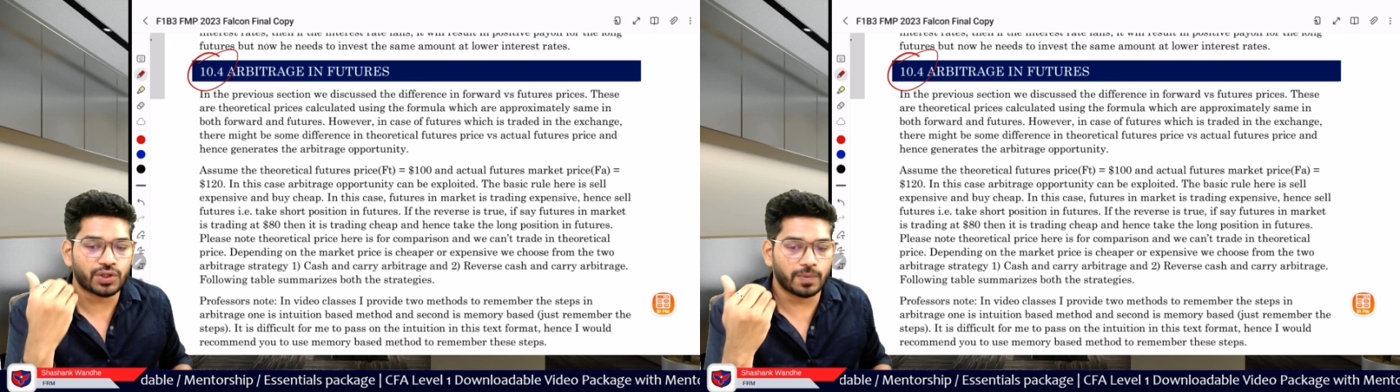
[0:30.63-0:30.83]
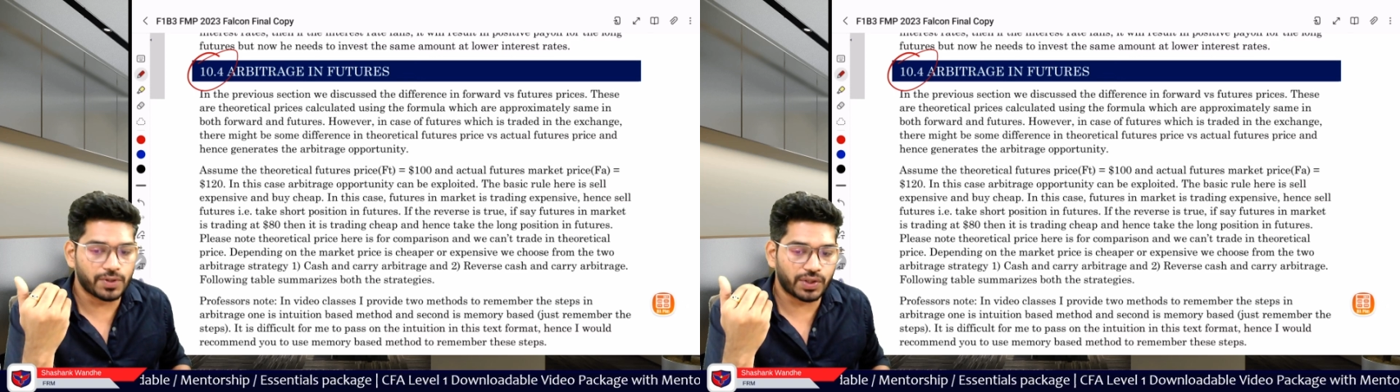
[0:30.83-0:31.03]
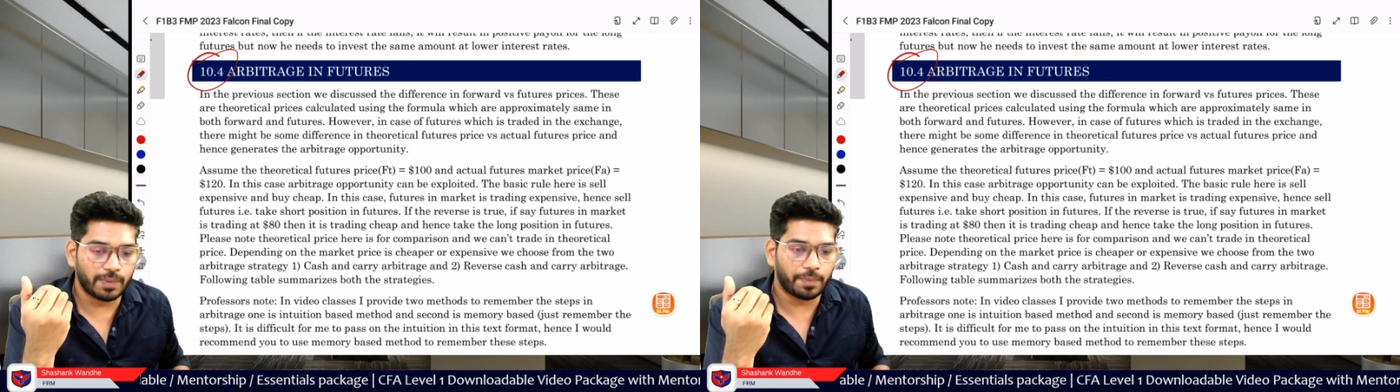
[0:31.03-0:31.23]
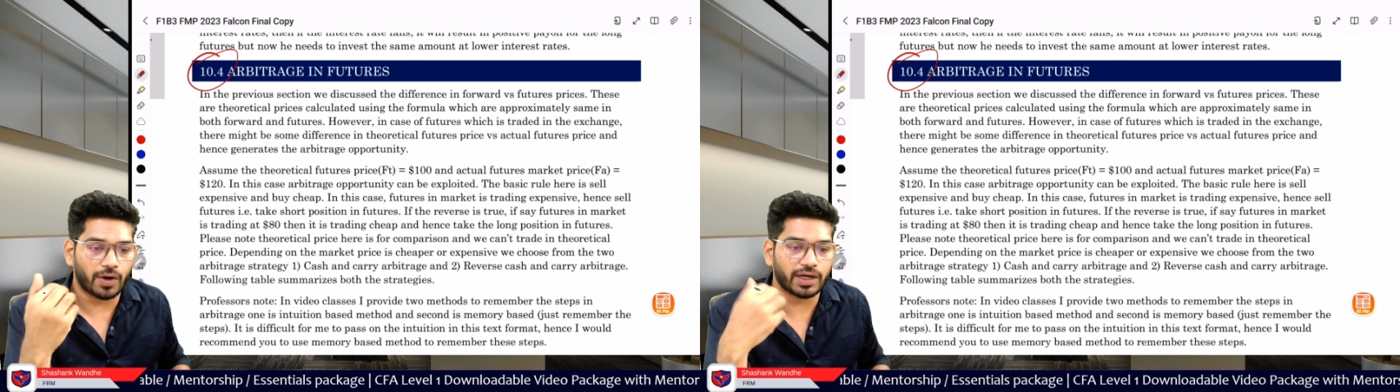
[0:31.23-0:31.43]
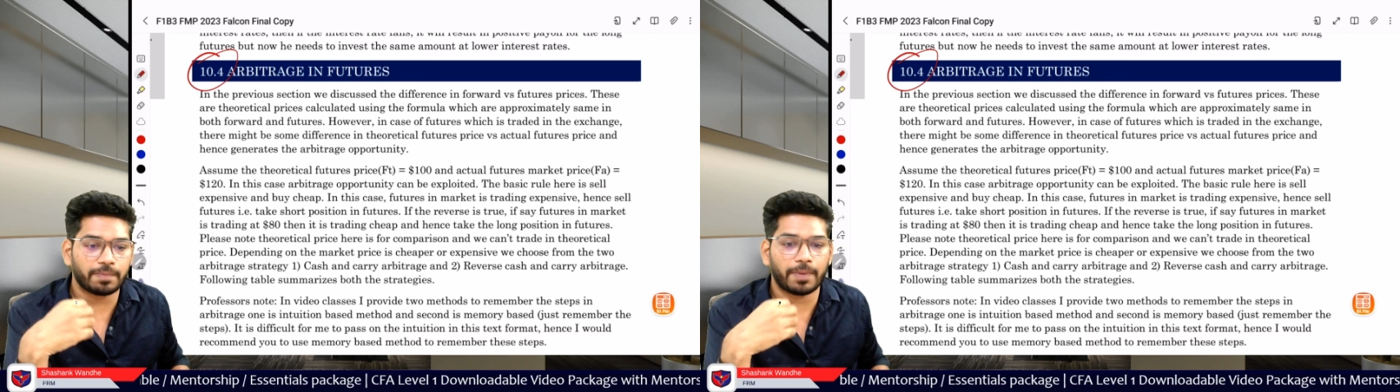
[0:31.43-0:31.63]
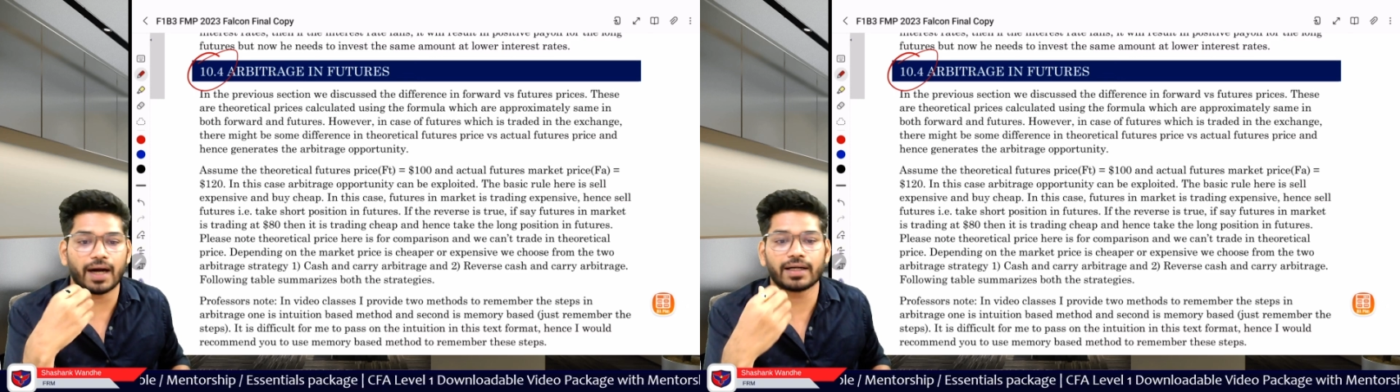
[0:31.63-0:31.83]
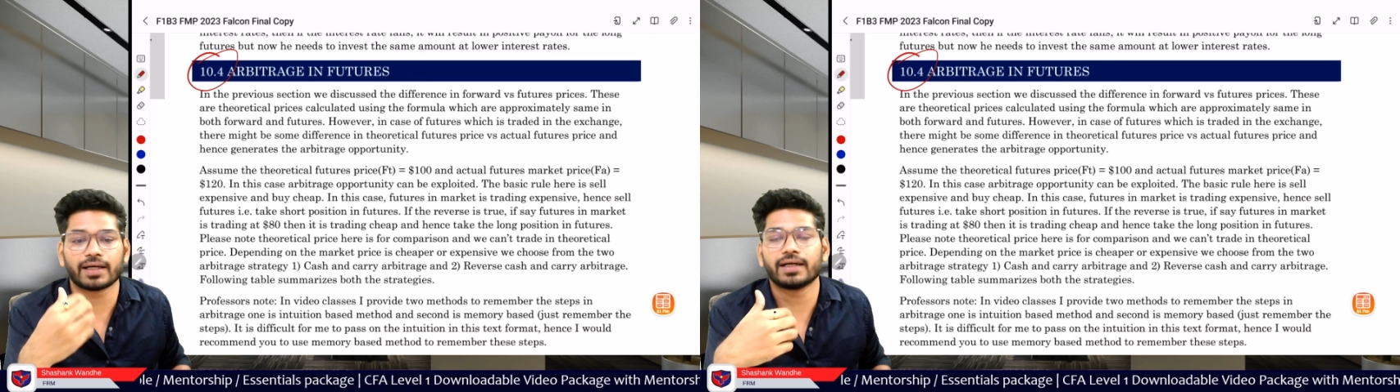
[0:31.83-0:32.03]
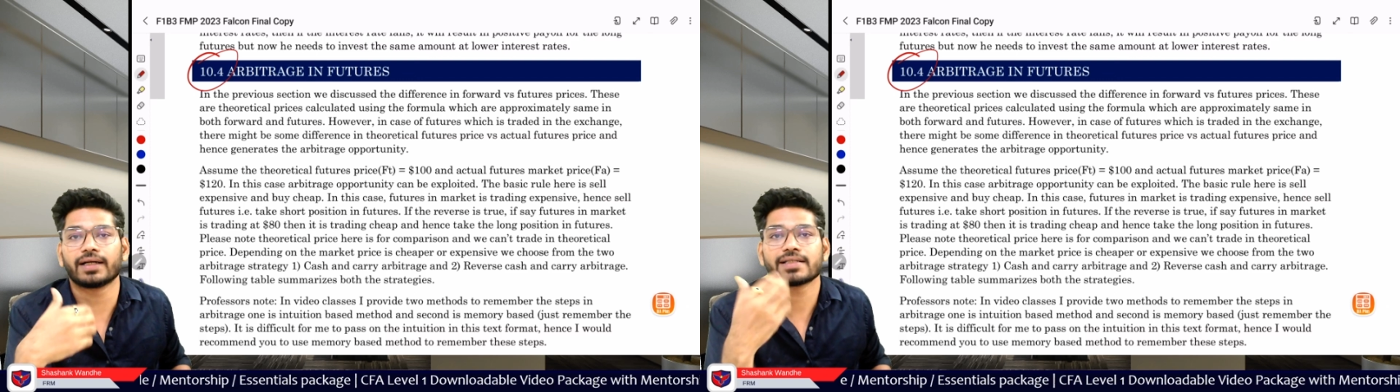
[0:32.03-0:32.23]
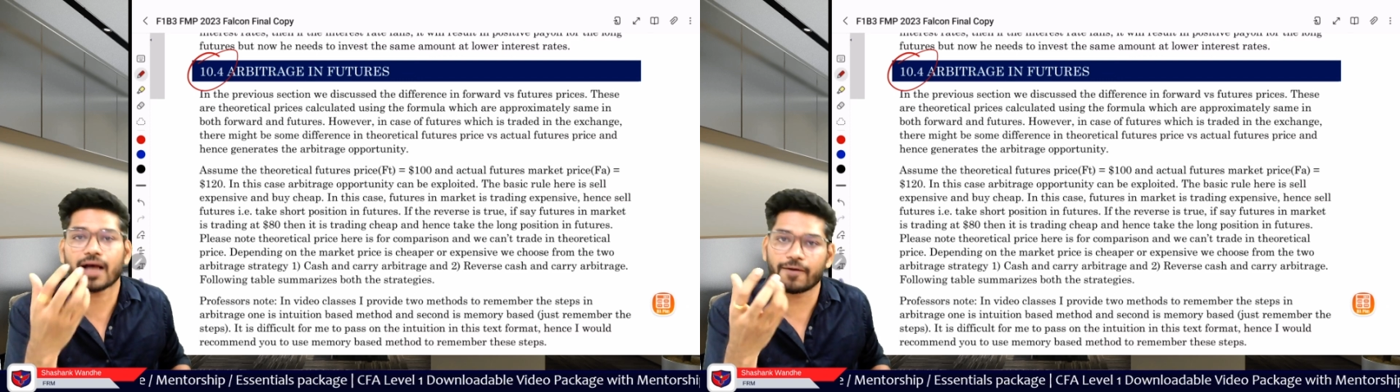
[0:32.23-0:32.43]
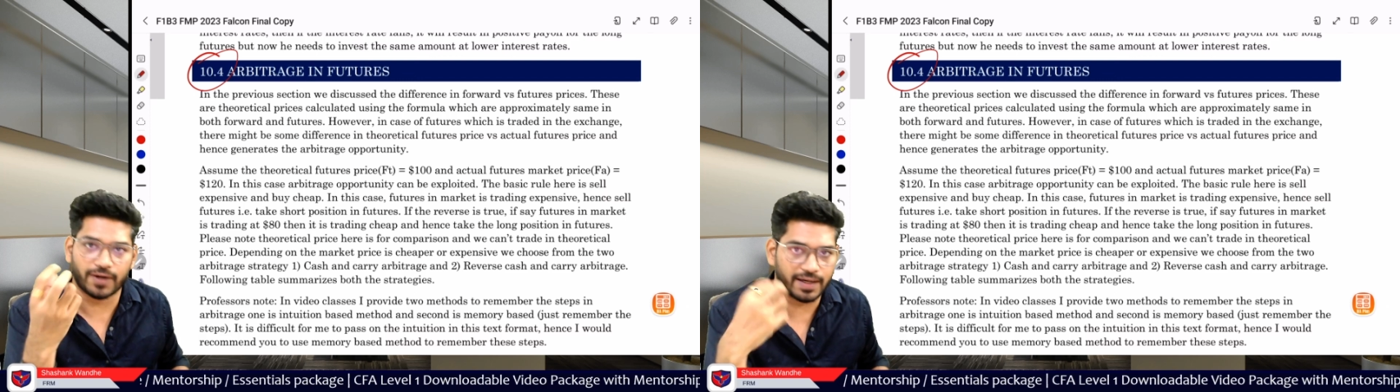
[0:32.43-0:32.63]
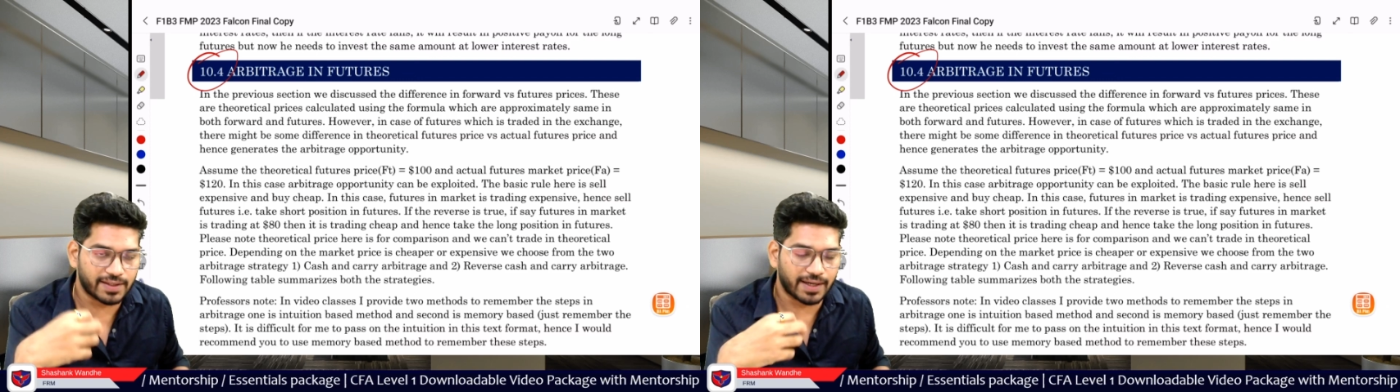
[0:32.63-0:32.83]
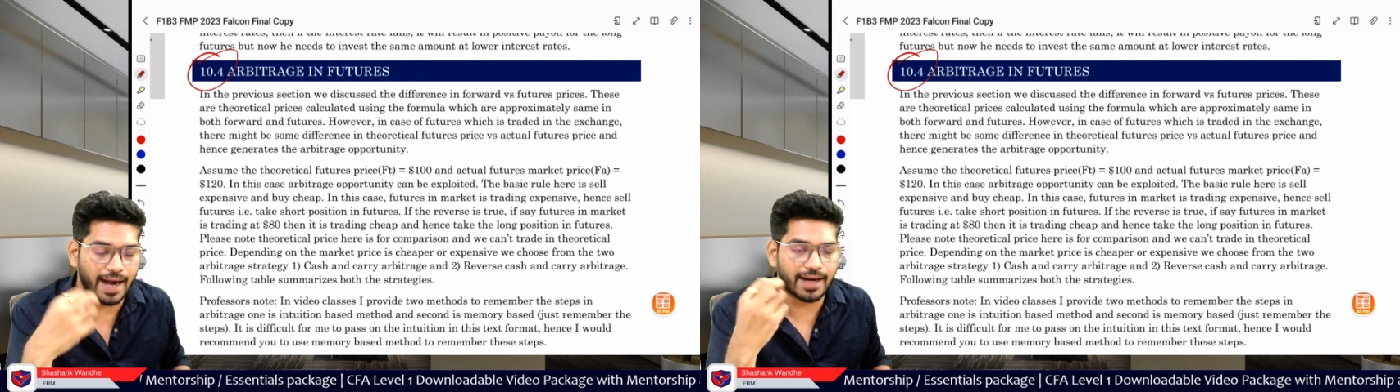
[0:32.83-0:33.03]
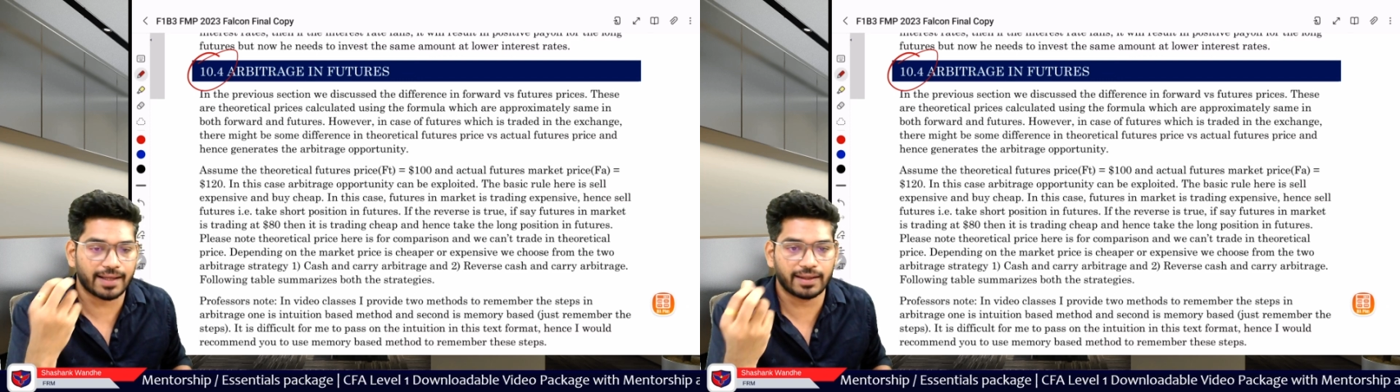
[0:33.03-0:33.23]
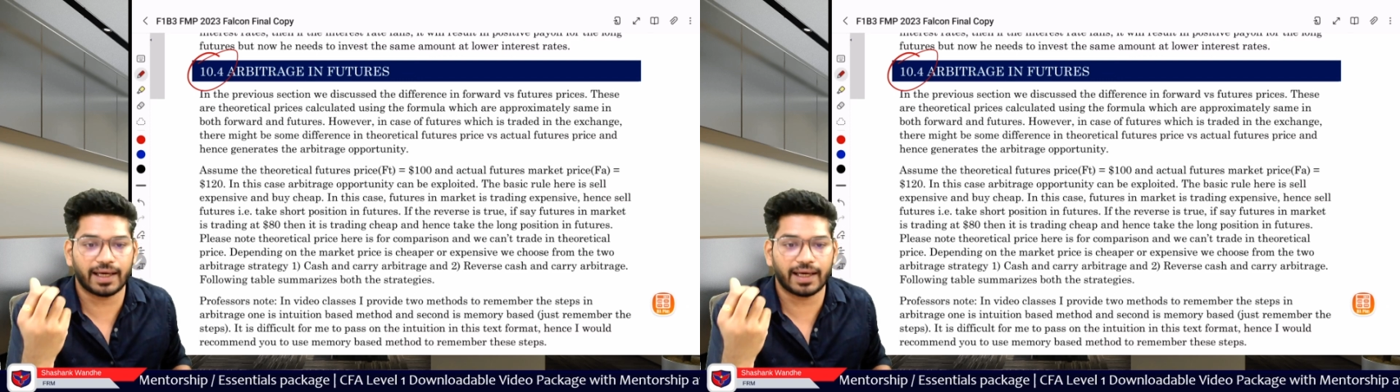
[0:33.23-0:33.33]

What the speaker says: So most important part here is after understanding